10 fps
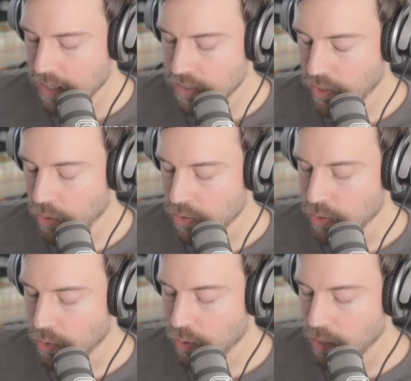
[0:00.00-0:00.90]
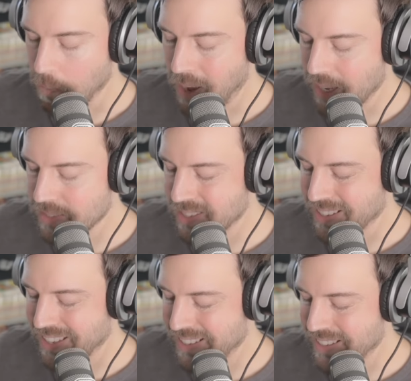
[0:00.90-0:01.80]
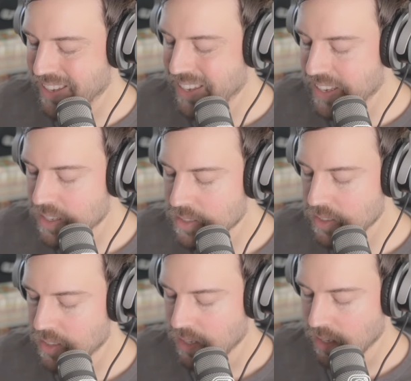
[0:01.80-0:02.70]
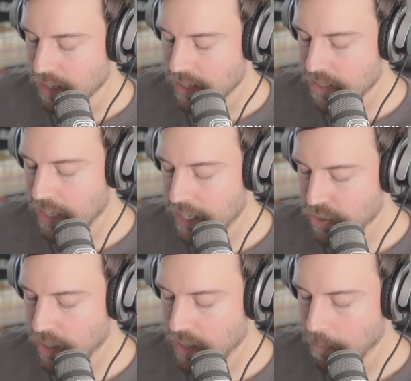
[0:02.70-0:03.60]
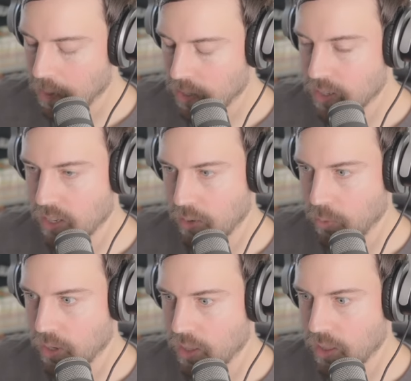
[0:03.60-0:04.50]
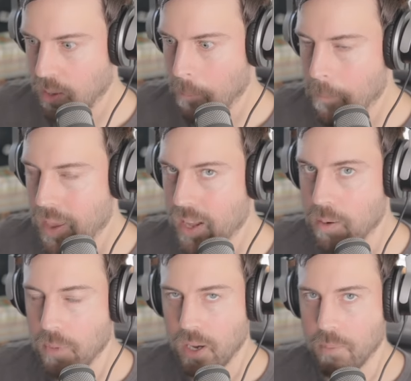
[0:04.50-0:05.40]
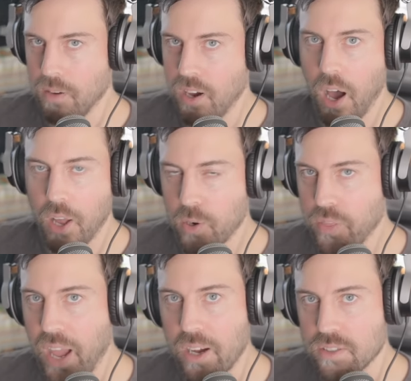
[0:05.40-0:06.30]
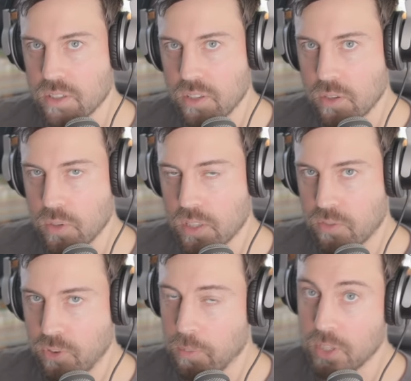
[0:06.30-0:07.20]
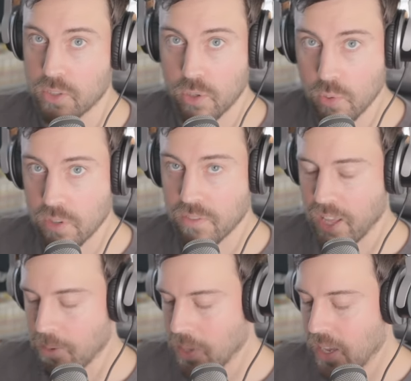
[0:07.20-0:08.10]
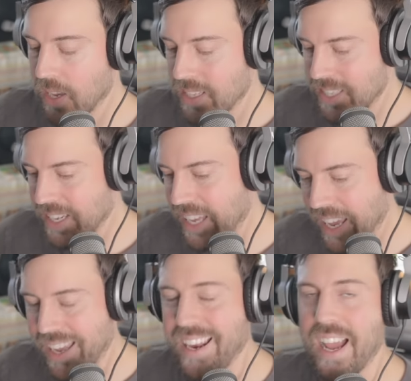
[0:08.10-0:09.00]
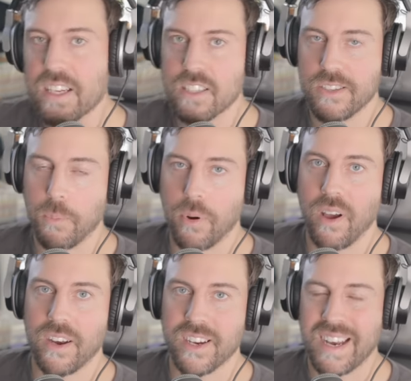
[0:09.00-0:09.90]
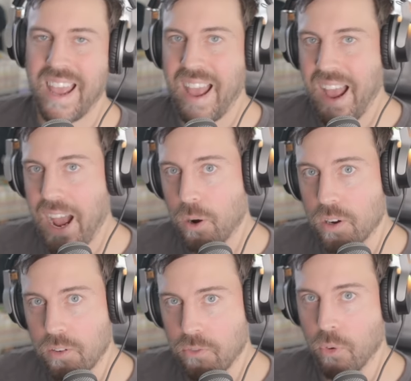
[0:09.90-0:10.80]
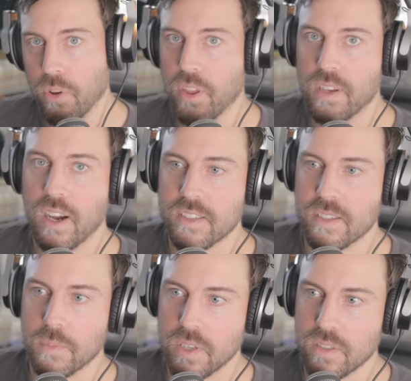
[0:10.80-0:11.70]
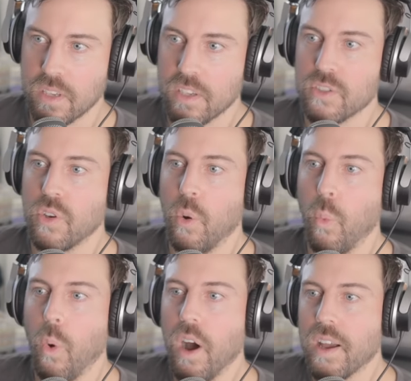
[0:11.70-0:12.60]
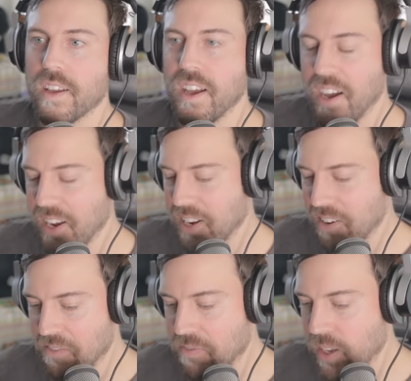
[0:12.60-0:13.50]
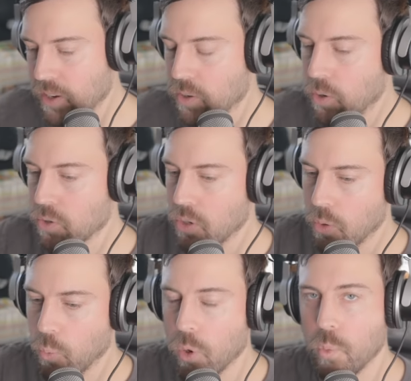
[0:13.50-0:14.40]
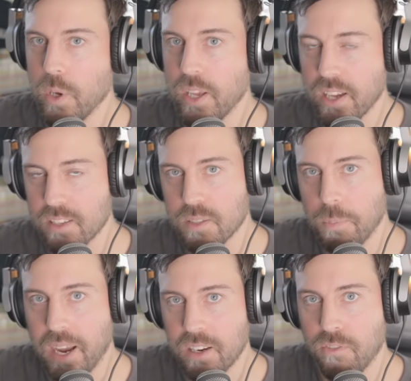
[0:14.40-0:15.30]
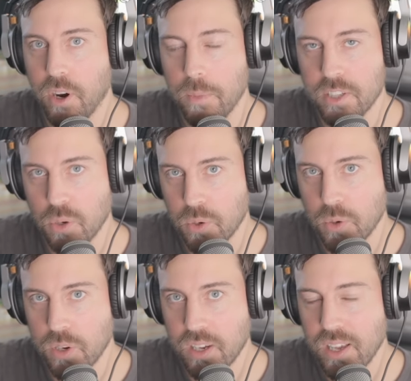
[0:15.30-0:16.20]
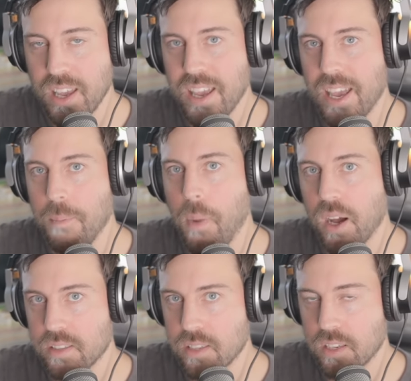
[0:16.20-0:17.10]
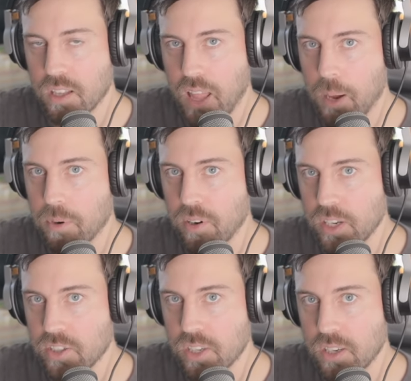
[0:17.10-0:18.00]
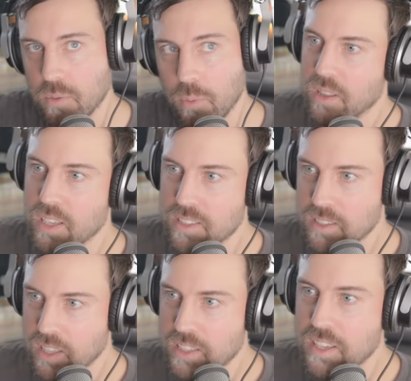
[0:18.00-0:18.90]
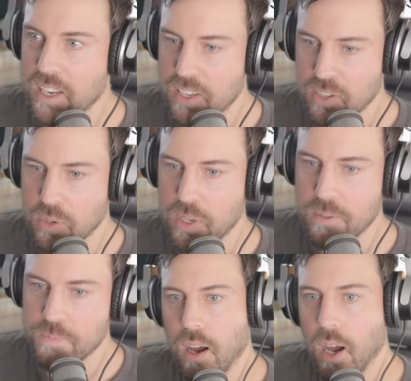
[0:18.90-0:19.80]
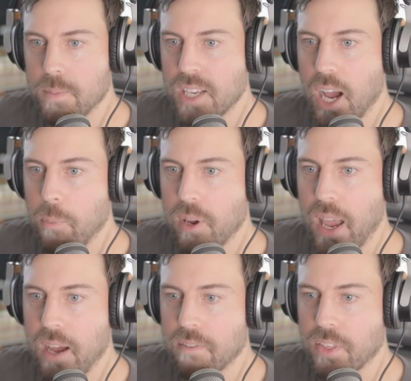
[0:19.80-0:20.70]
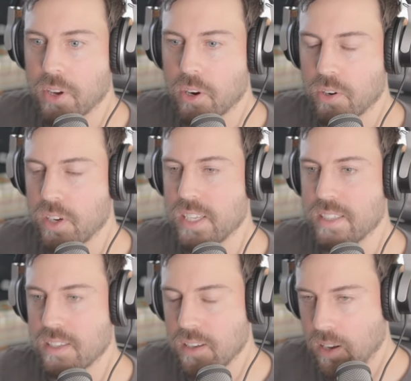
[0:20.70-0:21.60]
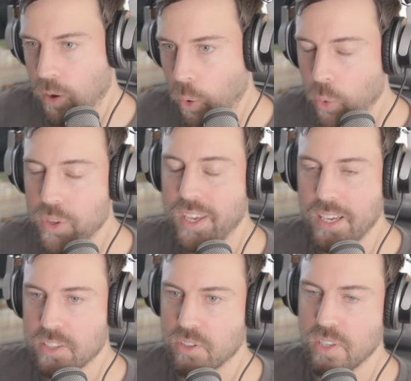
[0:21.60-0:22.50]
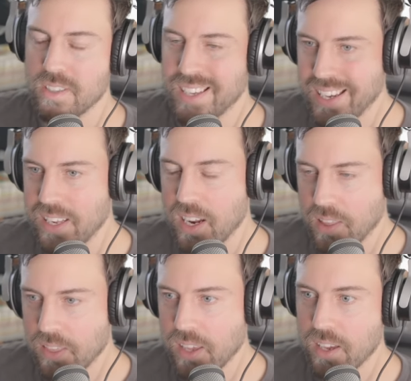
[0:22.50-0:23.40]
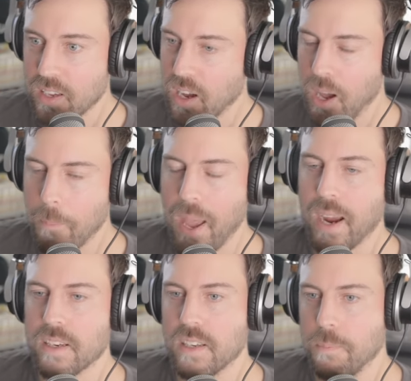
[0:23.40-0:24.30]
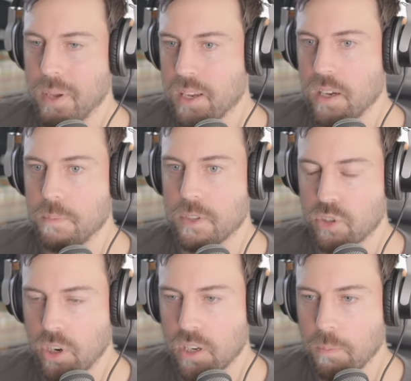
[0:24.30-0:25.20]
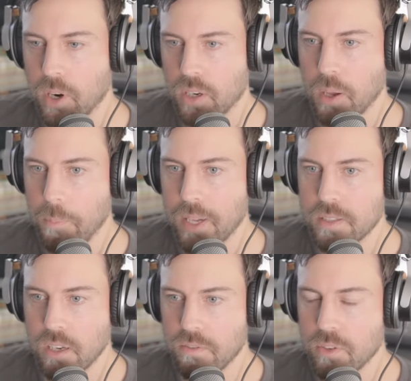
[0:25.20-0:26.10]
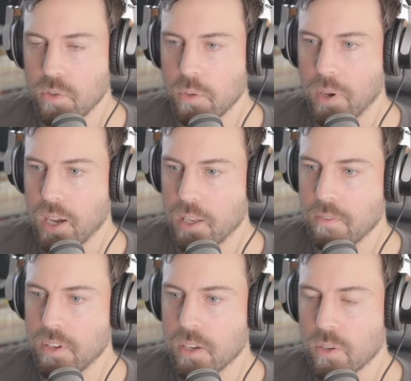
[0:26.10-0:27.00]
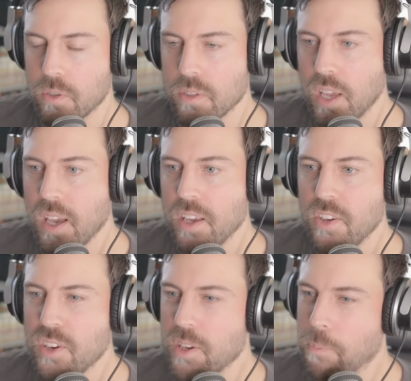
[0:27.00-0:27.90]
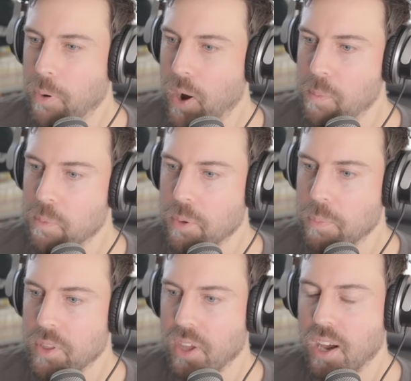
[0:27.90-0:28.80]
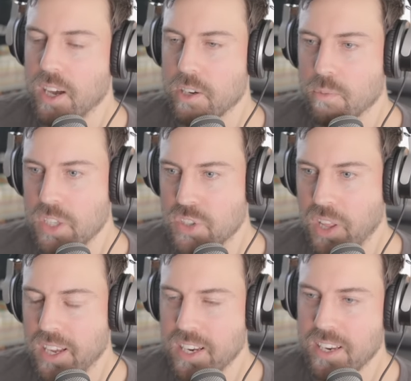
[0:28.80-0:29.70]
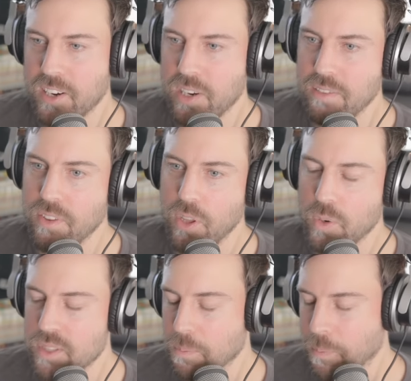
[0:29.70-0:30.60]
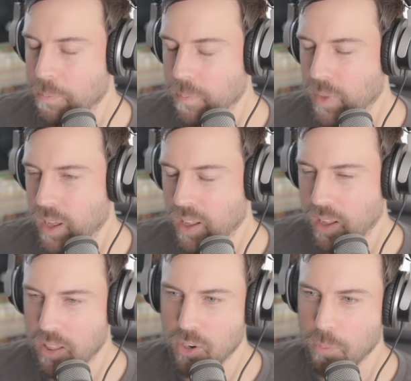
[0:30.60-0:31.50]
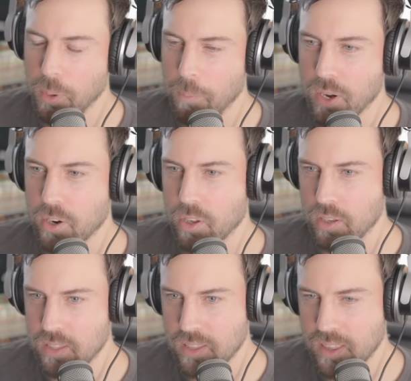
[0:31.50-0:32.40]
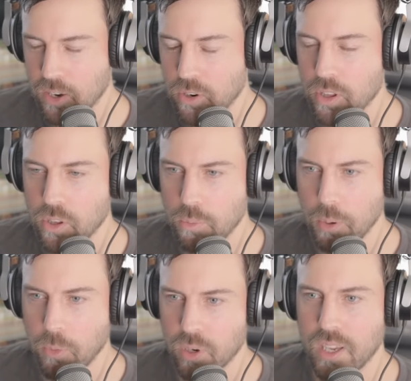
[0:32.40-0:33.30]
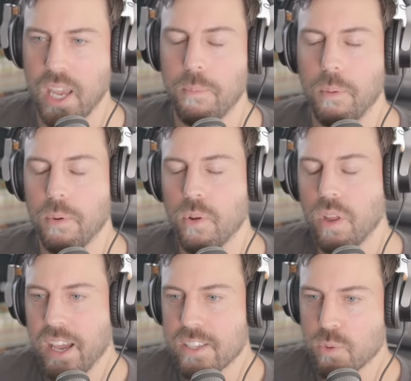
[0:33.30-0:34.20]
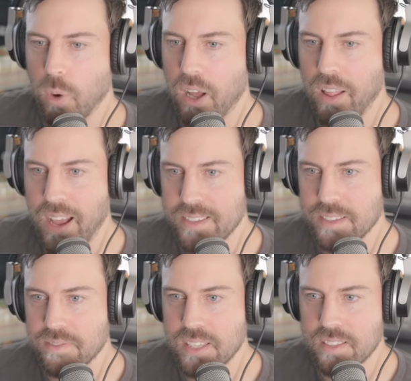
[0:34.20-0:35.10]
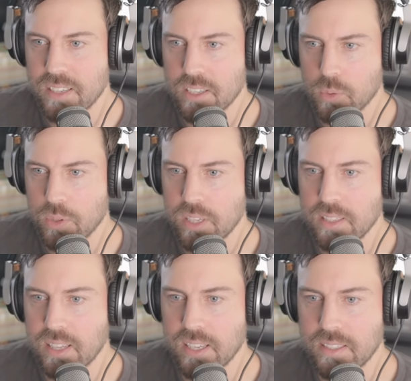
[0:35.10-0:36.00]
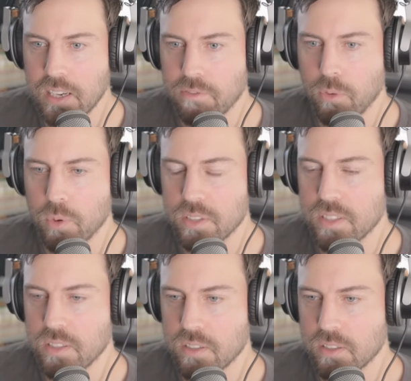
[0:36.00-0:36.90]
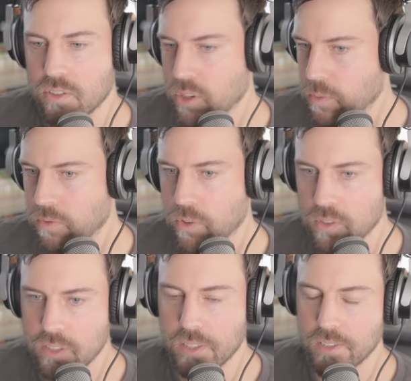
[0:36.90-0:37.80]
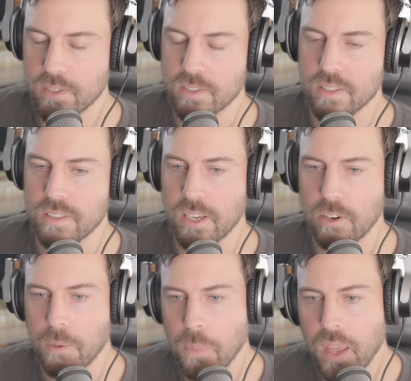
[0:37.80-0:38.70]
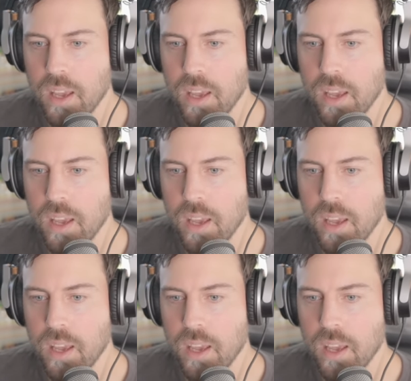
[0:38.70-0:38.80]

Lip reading: So Toyota and Mazda could easily saturate the market with minimum of 100,000 units from the two of them to get an excellent product out for the customers. So what kind of vehicle would we expect from a Toyota and Mazda collaboration? Let's get into it. Up top, we have the current only entries in the compact pickup truck market based off unibody vehicles. You could probably put the Honda Ridgeline in here, even though it's a little bit bigger in theory, a little bit more capable as well. It has a V6 where these things have four cylinders, turbo four cylinders, etc.